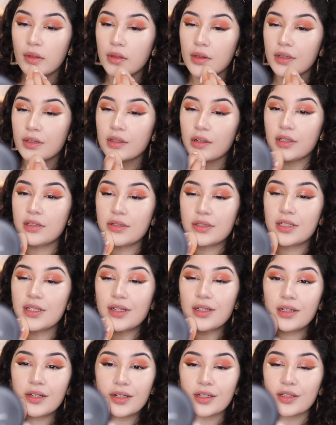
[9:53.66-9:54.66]
This
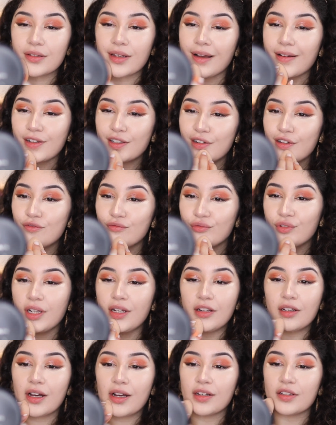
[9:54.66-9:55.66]
concealer is actually really
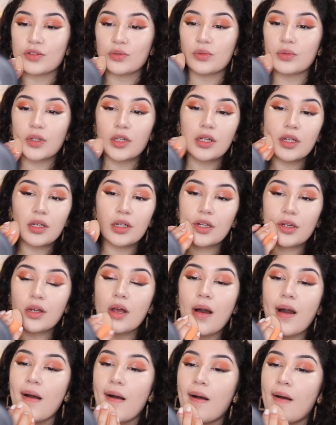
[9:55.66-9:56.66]
nice
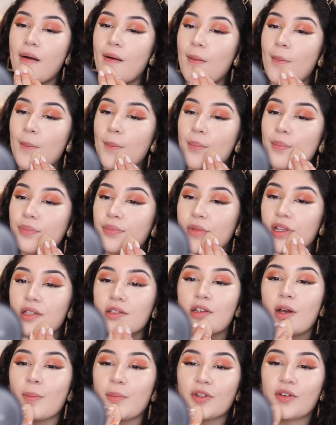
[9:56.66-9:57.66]
in
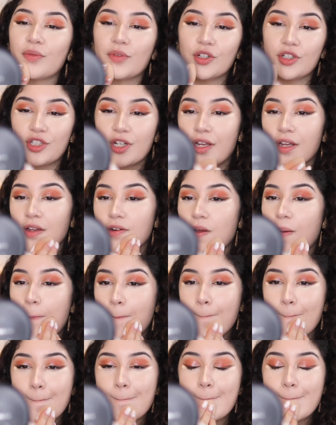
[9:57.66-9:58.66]
terms of the shade.
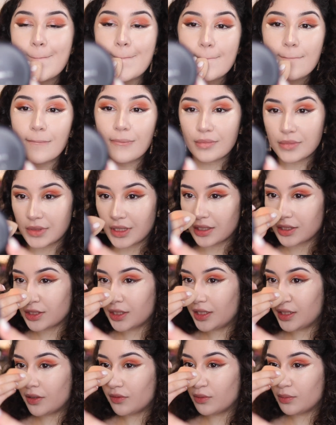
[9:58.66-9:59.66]
It's
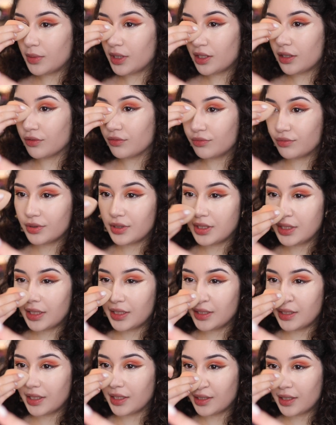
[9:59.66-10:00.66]
actually giving me a
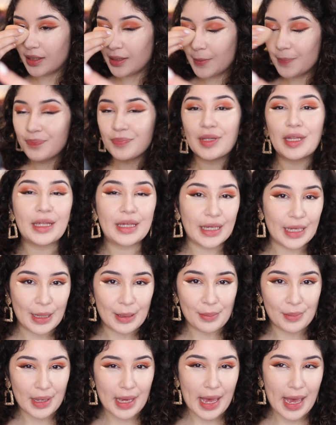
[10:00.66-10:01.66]
really
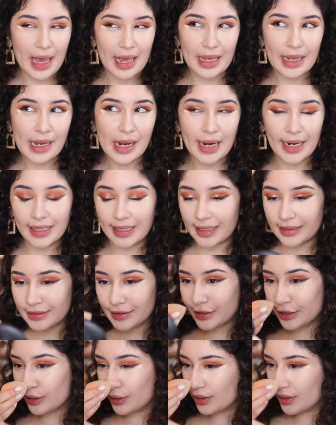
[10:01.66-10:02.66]
Kim K
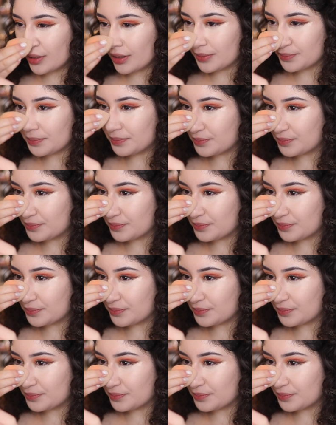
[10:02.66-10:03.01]
highlighted look.